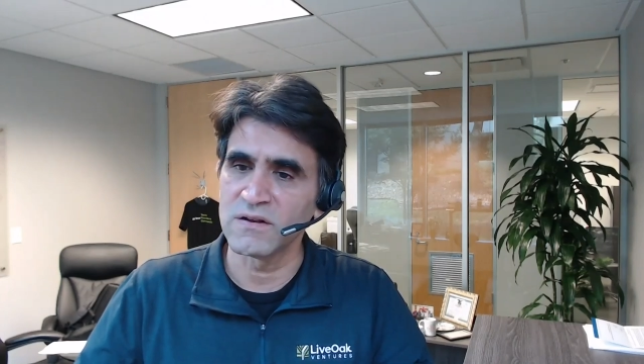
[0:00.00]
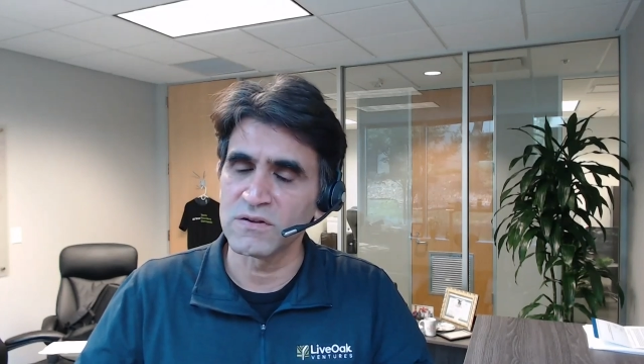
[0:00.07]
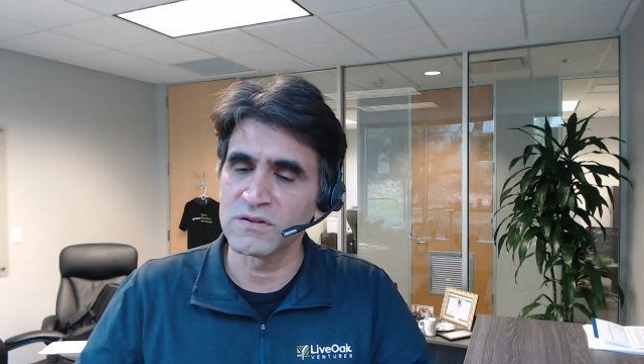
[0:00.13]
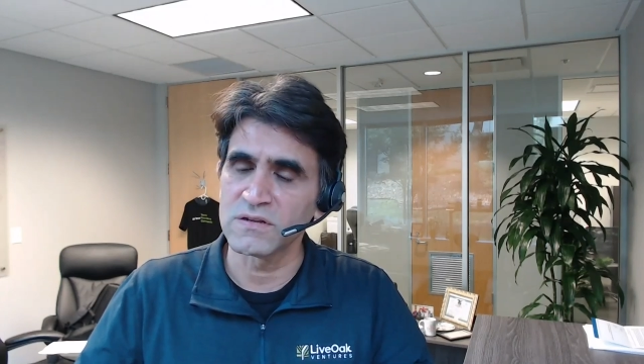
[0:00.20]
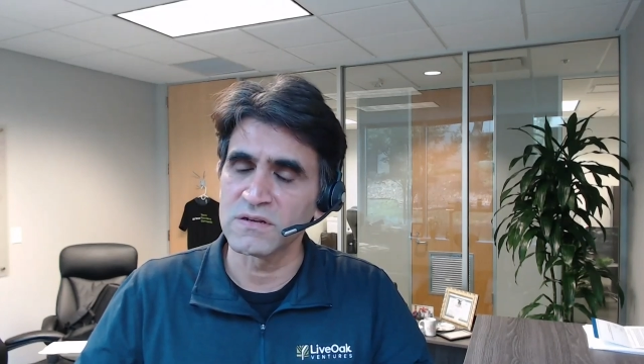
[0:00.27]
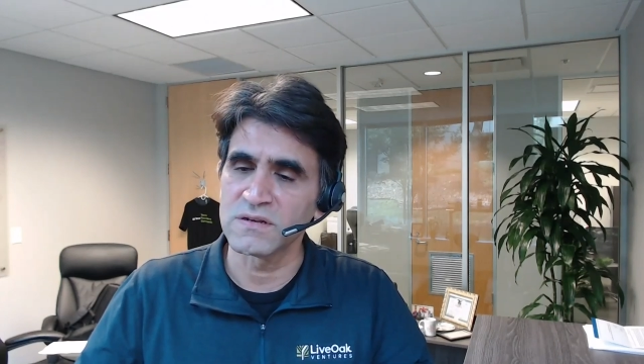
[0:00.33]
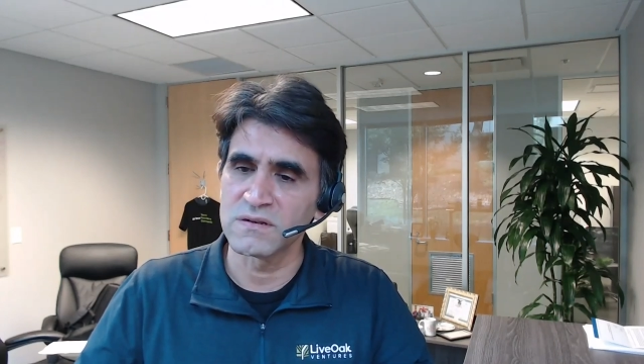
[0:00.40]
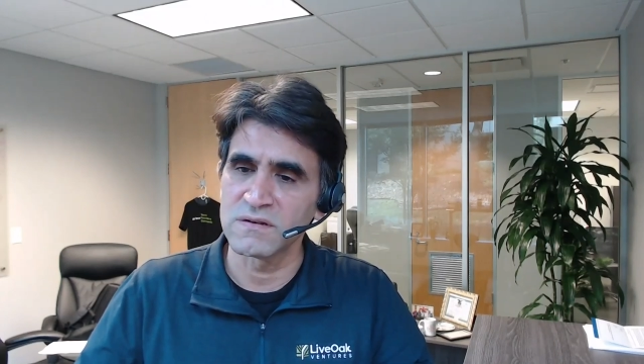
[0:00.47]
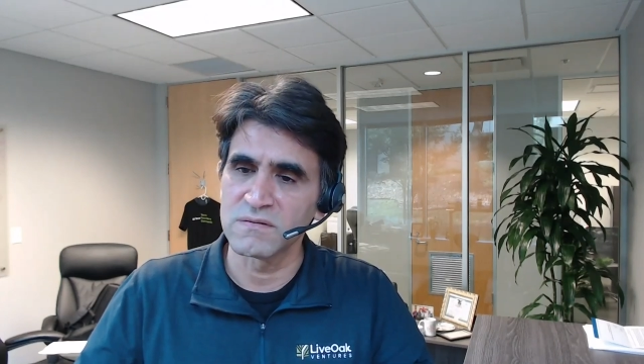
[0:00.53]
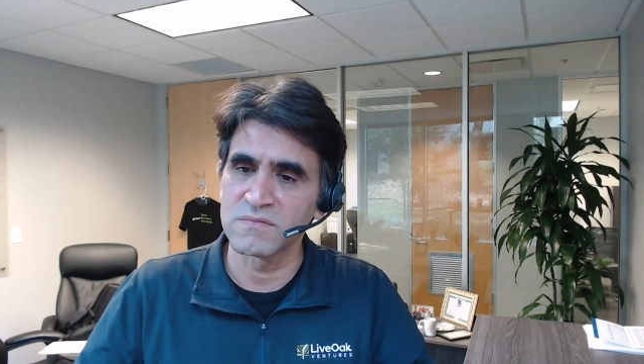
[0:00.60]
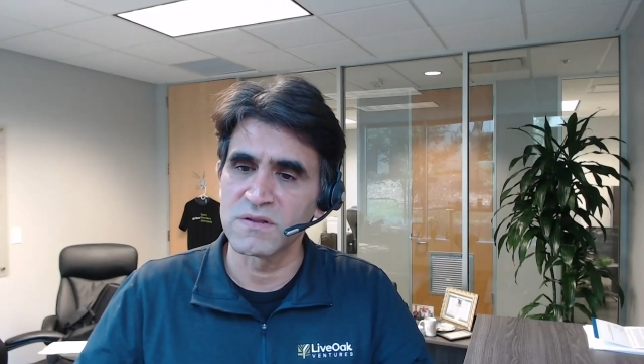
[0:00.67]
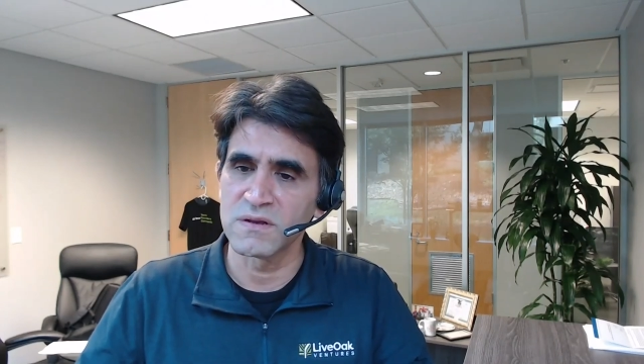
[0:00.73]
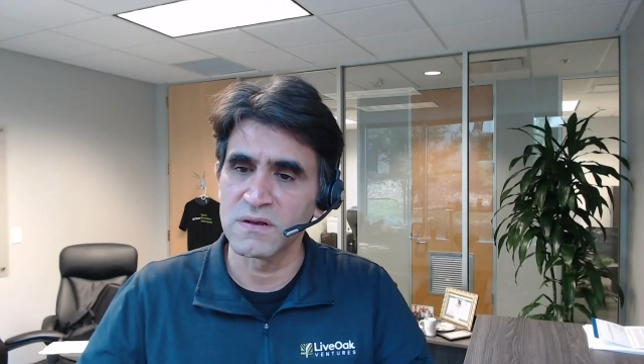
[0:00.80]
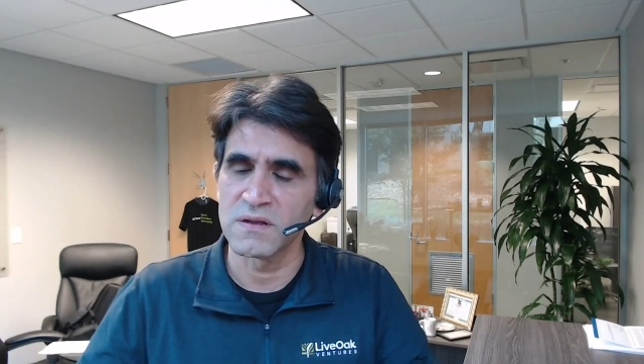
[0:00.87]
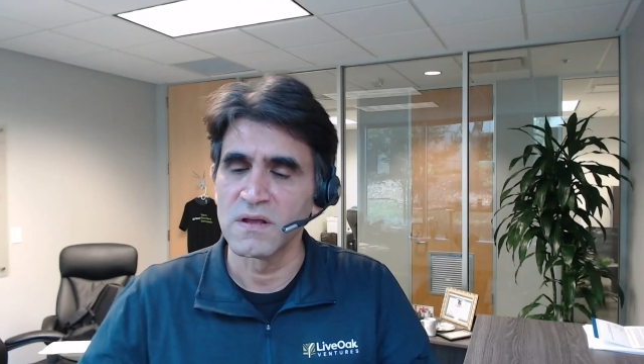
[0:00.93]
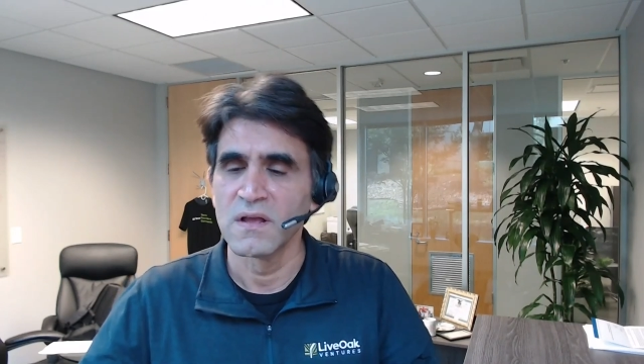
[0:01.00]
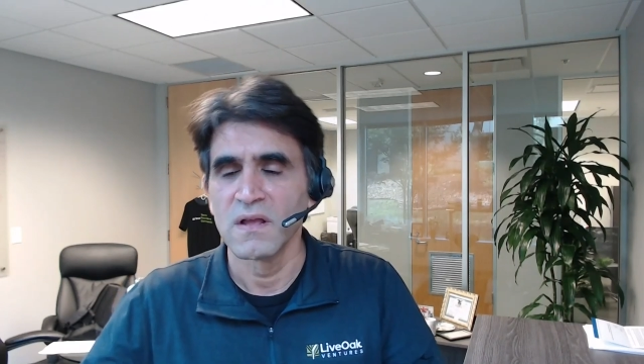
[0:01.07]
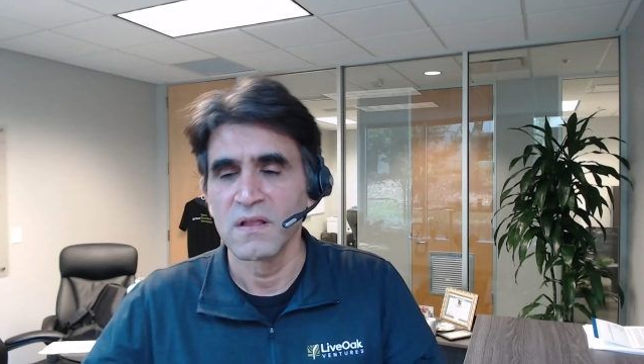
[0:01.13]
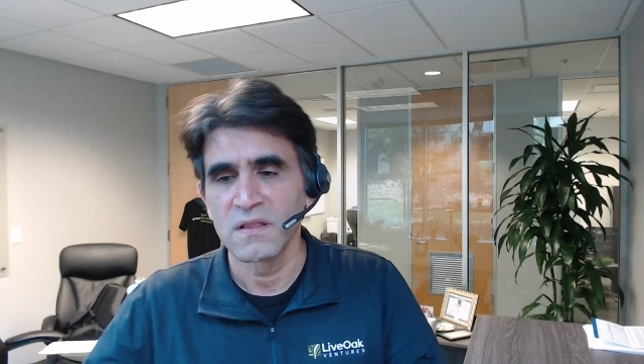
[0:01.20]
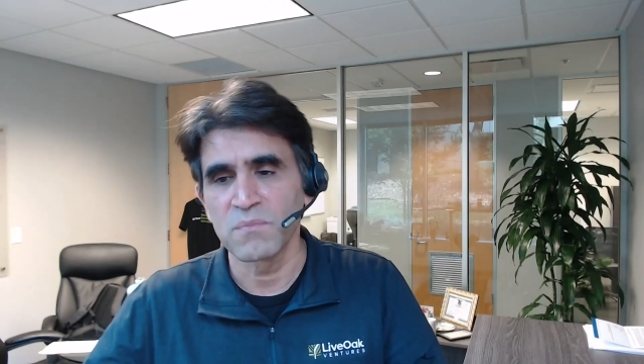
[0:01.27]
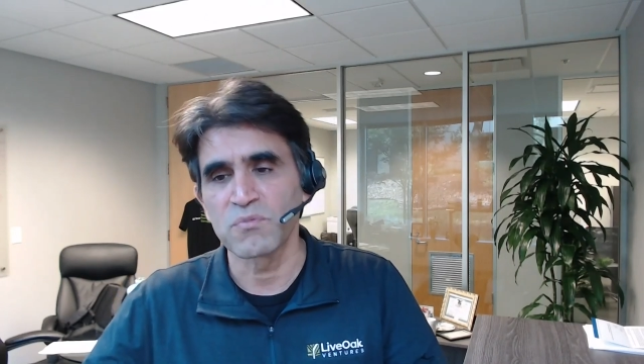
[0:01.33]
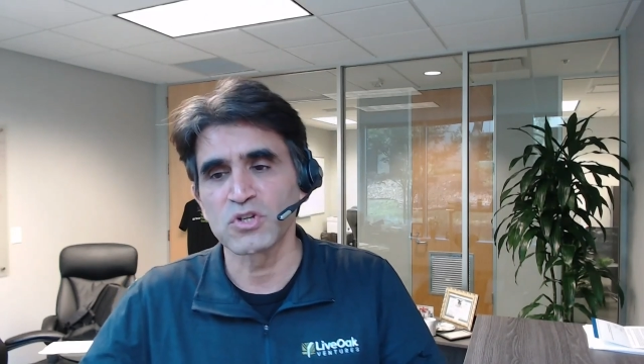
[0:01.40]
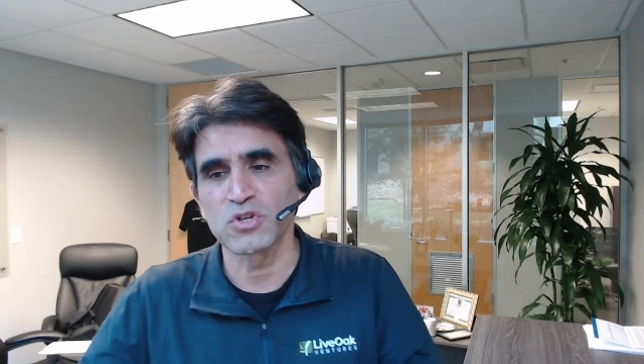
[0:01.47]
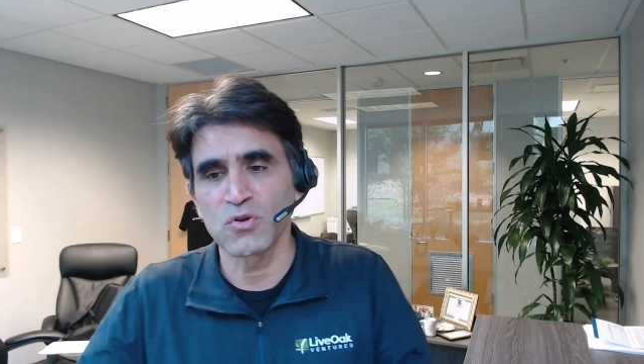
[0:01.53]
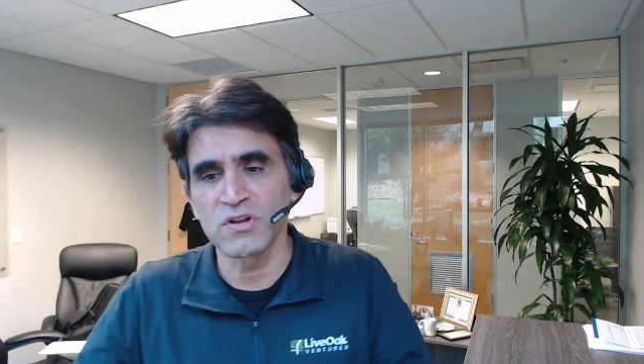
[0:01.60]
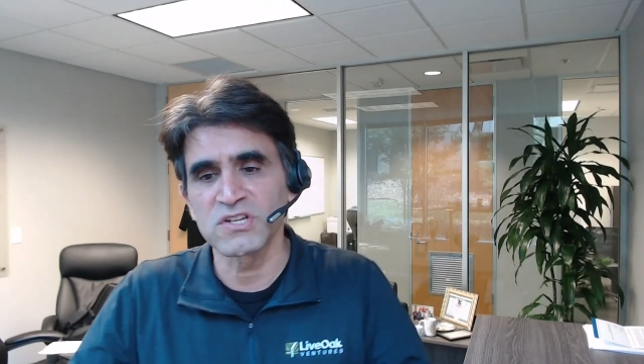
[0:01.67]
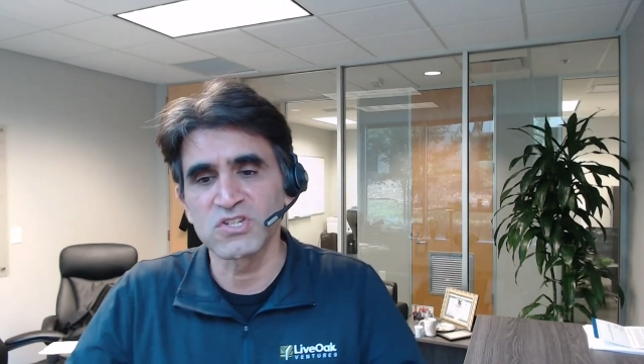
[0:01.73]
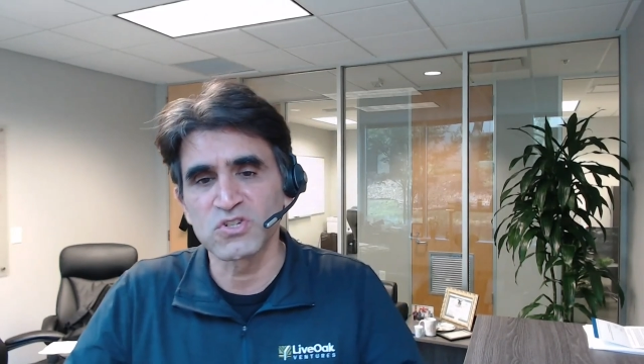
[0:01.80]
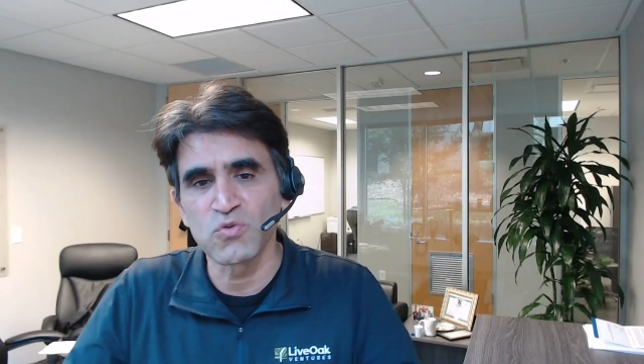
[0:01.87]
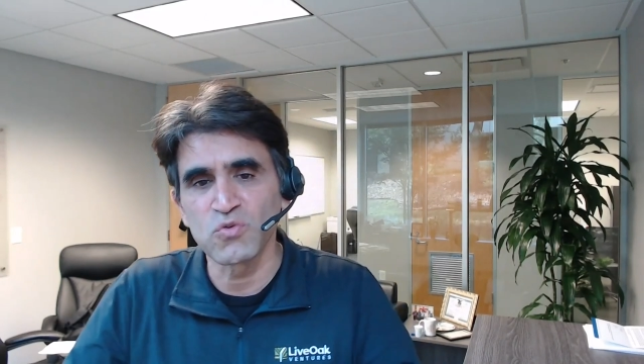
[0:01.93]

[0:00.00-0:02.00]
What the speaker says: The personas